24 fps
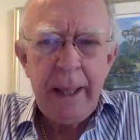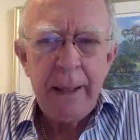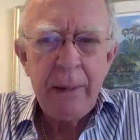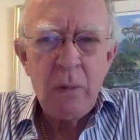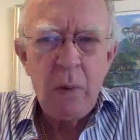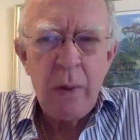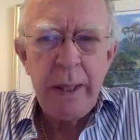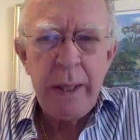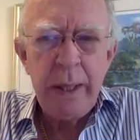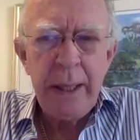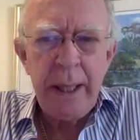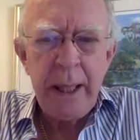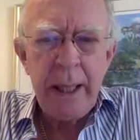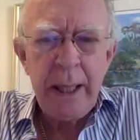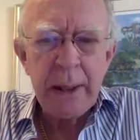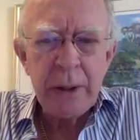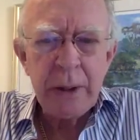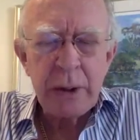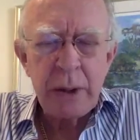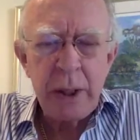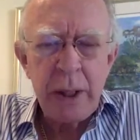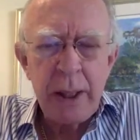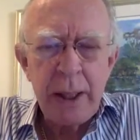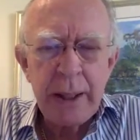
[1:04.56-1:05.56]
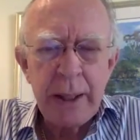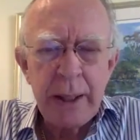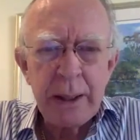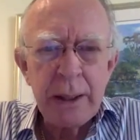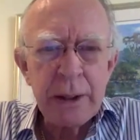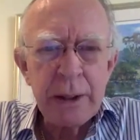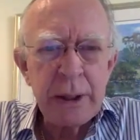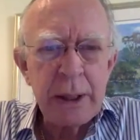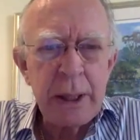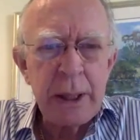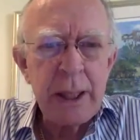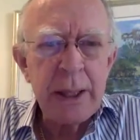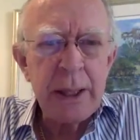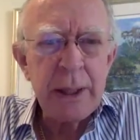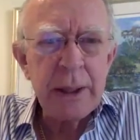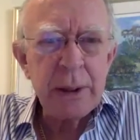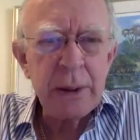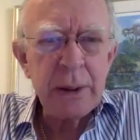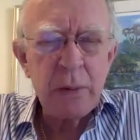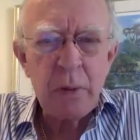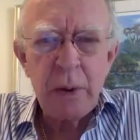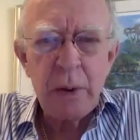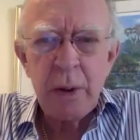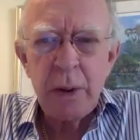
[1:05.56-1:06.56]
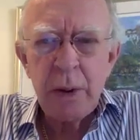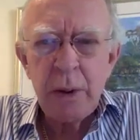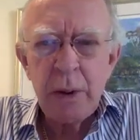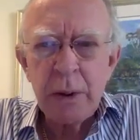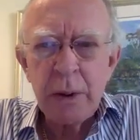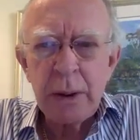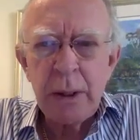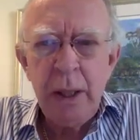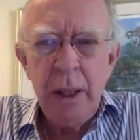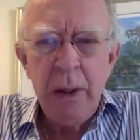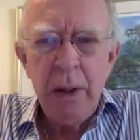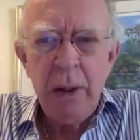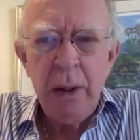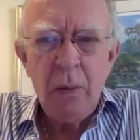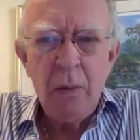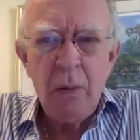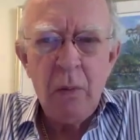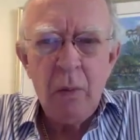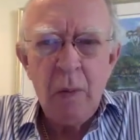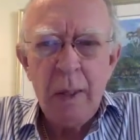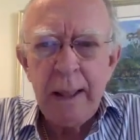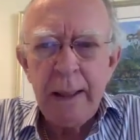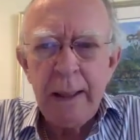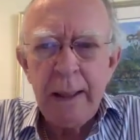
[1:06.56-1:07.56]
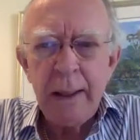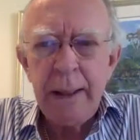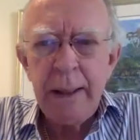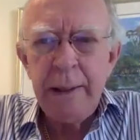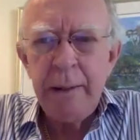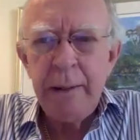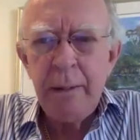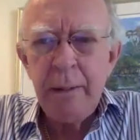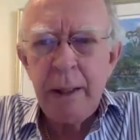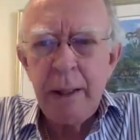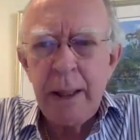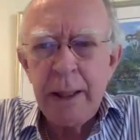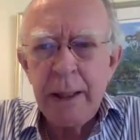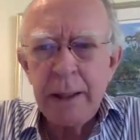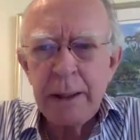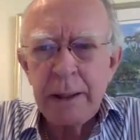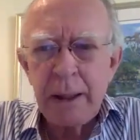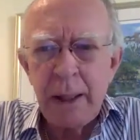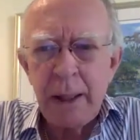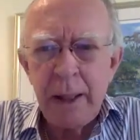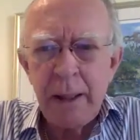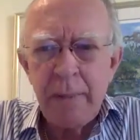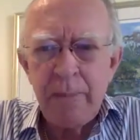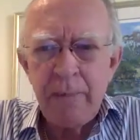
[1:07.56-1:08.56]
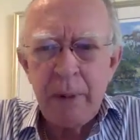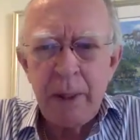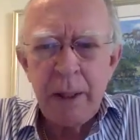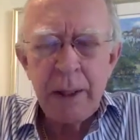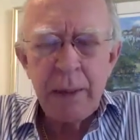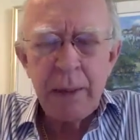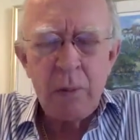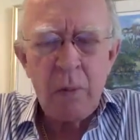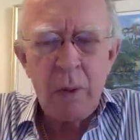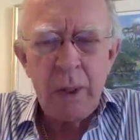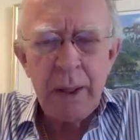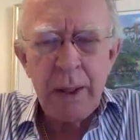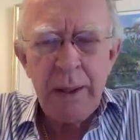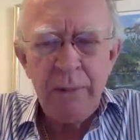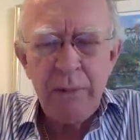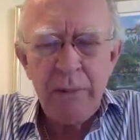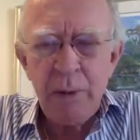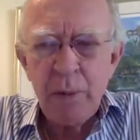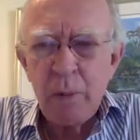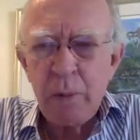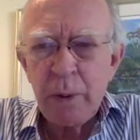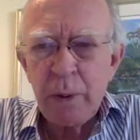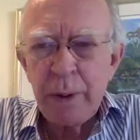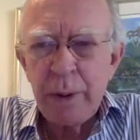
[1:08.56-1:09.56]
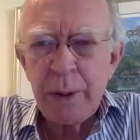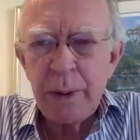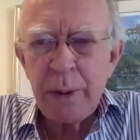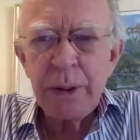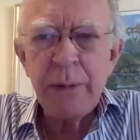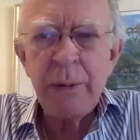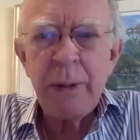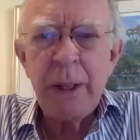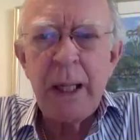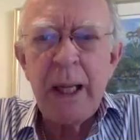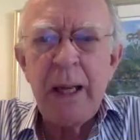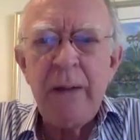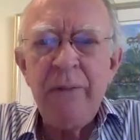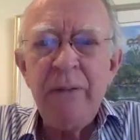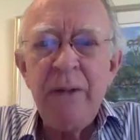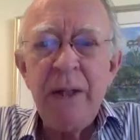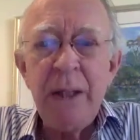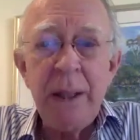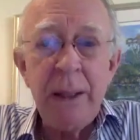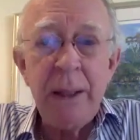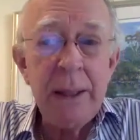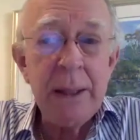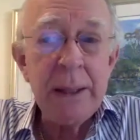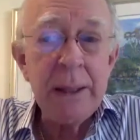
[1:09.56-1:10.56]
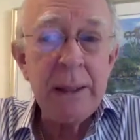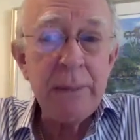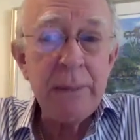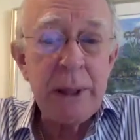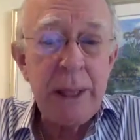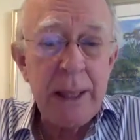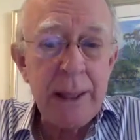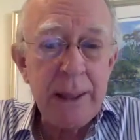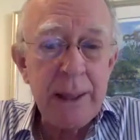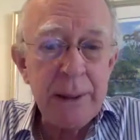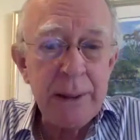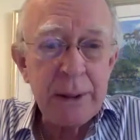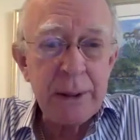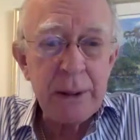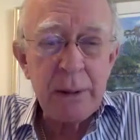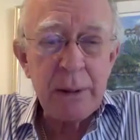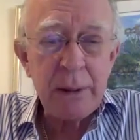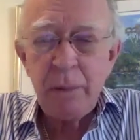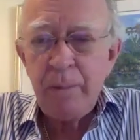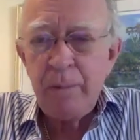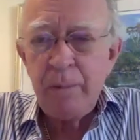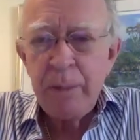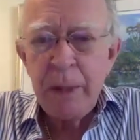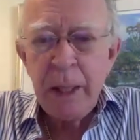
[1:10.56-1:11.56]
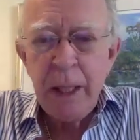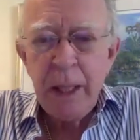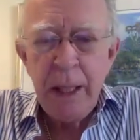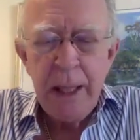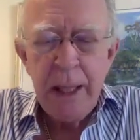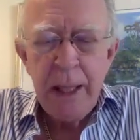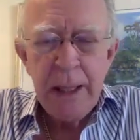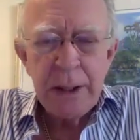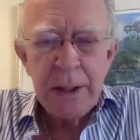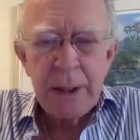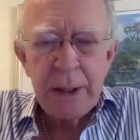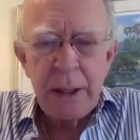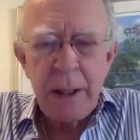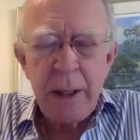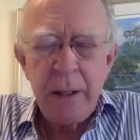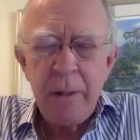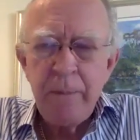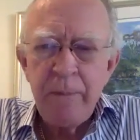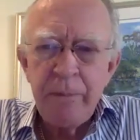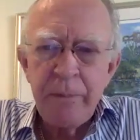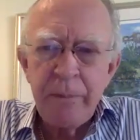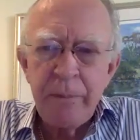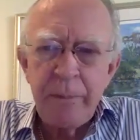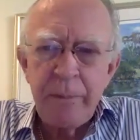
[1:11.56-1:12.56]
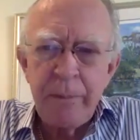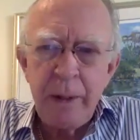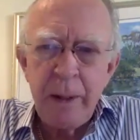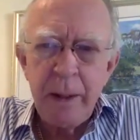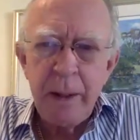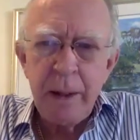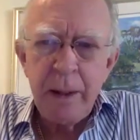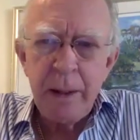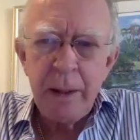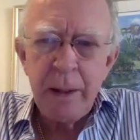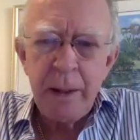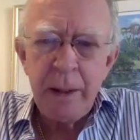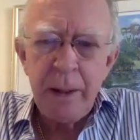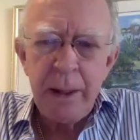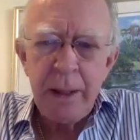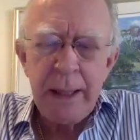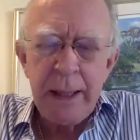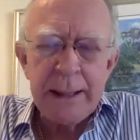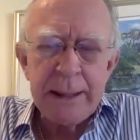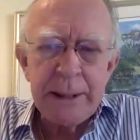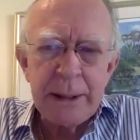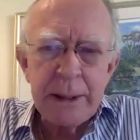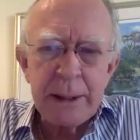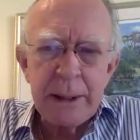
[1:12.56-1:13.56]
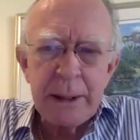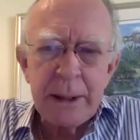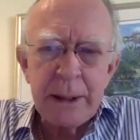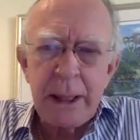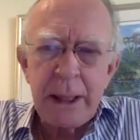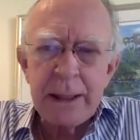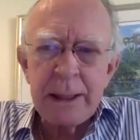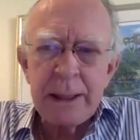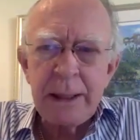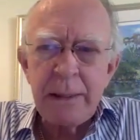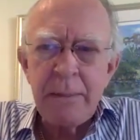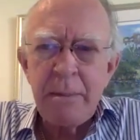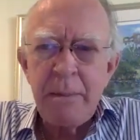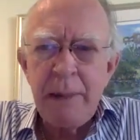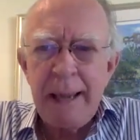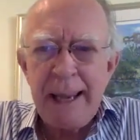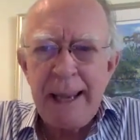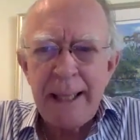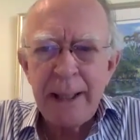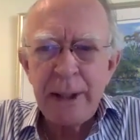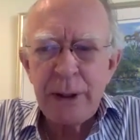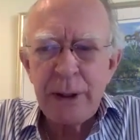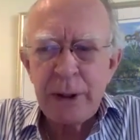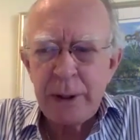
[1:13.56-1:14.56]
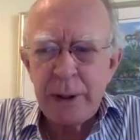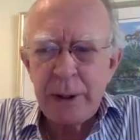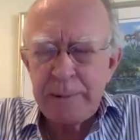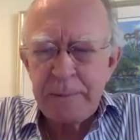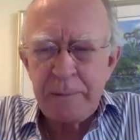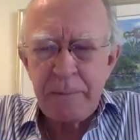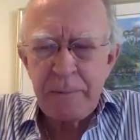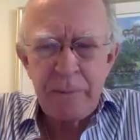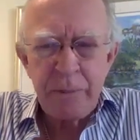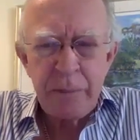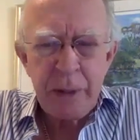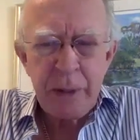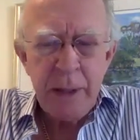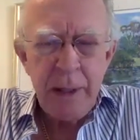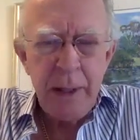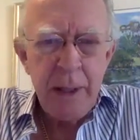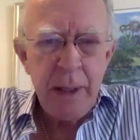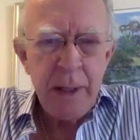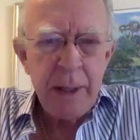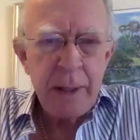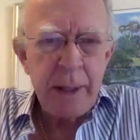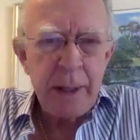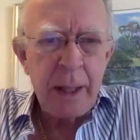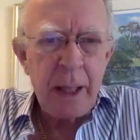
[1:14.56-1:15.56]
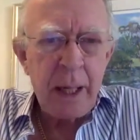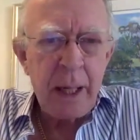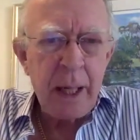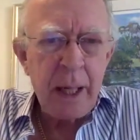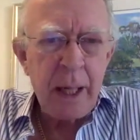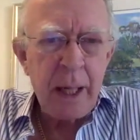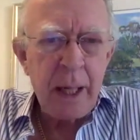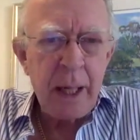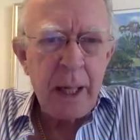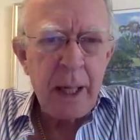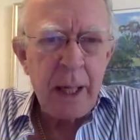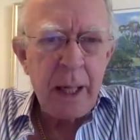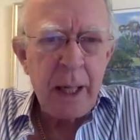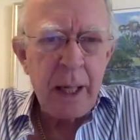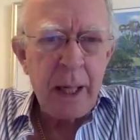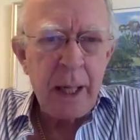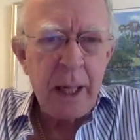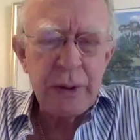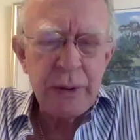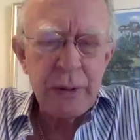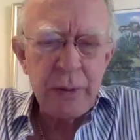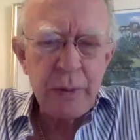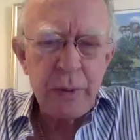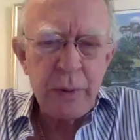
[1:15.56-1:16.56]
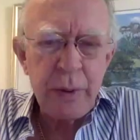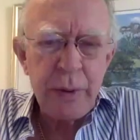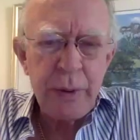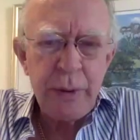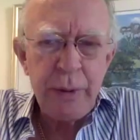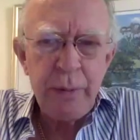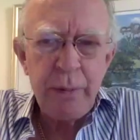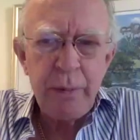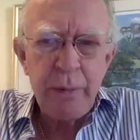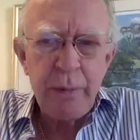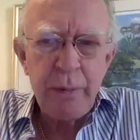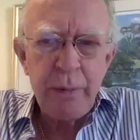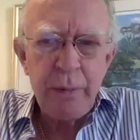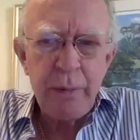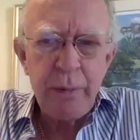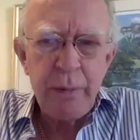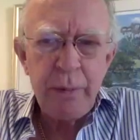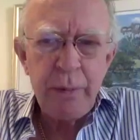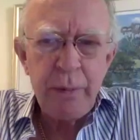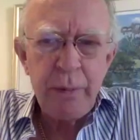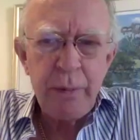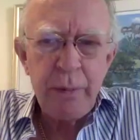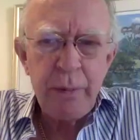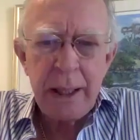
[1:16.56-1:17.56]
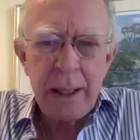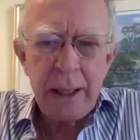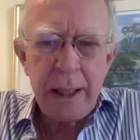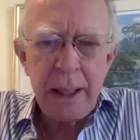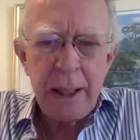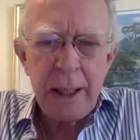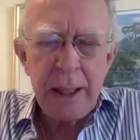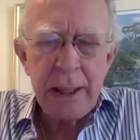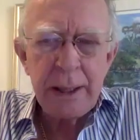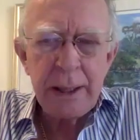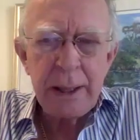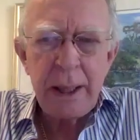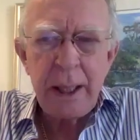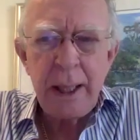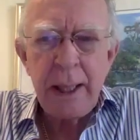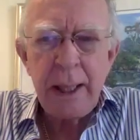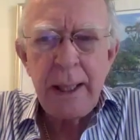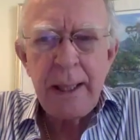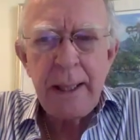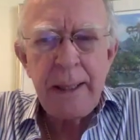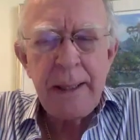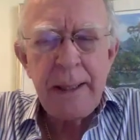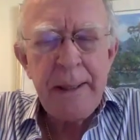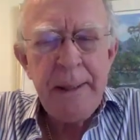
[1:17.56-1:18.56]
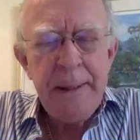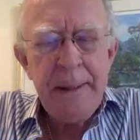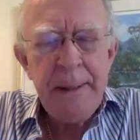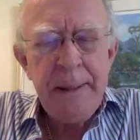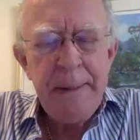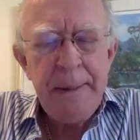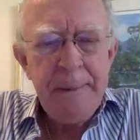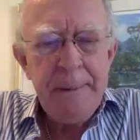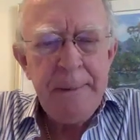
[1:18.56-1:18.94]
And we are trying to change the world one leader at a time by the wonderful words that we have in the Leadership Challenge. So let's just imagine that I come into the room and I say,